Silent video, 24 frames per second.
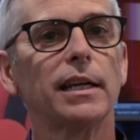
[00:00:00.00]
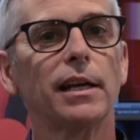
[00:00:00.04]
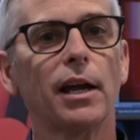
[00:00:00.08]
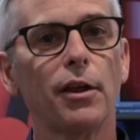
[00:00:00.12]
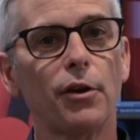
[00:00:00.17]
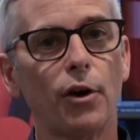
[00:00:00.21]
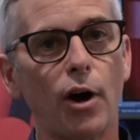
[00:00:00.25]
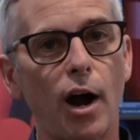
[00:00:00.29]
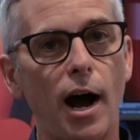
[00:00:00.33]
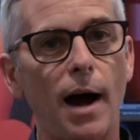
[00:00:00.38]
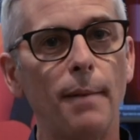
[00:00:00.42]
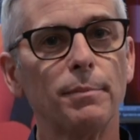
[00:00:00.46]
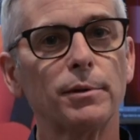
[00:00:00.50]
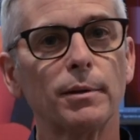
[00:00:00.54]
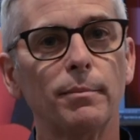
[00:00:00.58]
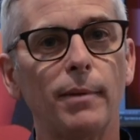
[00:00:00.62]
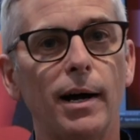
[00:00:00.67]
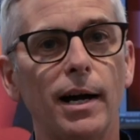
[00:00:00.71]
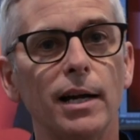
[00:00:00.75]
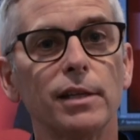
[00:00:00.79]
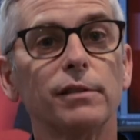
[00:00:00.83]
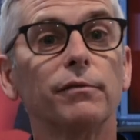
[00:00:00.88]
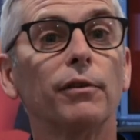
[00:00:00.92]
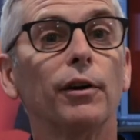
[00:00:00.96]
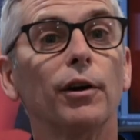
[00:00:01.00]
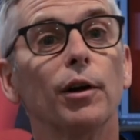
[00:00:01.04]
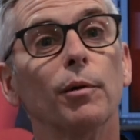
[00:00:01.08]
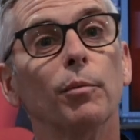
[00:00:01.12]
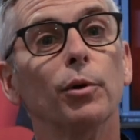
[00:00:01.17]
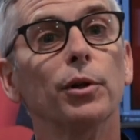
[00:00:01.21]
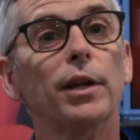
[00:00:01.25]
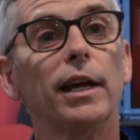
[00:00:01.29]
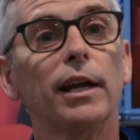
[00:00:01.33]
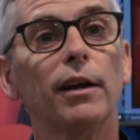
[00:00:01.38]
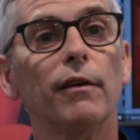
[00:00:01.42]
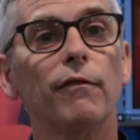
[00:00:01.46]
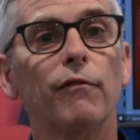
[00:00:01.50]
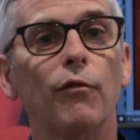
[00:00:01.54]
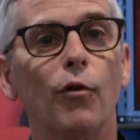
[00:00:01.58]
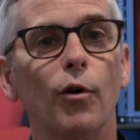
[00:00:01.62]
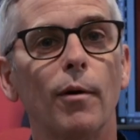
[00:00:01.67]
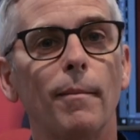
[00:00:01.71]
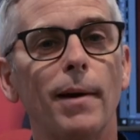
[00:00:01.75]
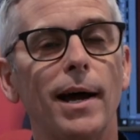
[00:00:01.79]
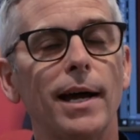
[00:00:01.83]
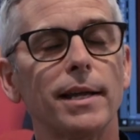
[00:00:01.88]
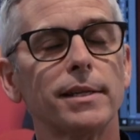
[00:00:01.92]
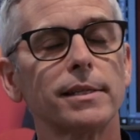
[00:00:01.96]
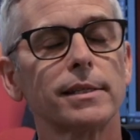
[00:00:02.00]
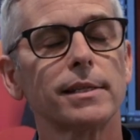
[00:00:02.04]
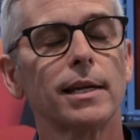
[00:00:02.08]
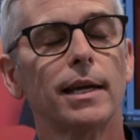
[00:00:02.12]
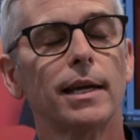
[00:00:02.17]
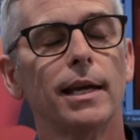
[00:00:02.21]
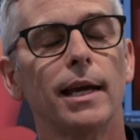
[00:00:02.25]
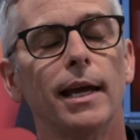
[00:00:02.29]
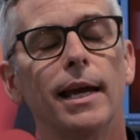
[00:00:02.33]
and other optimized variable data formats.